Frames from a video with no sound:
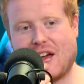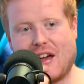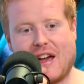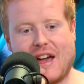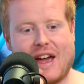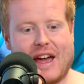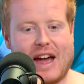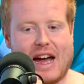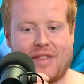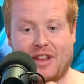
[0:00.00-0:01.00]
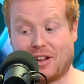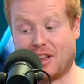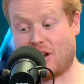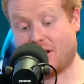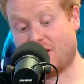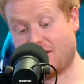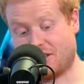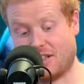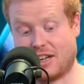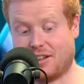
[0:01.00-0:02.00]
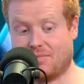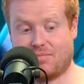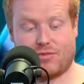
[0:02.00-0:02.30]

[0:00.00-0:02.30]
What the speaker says: And then I'd like to let it,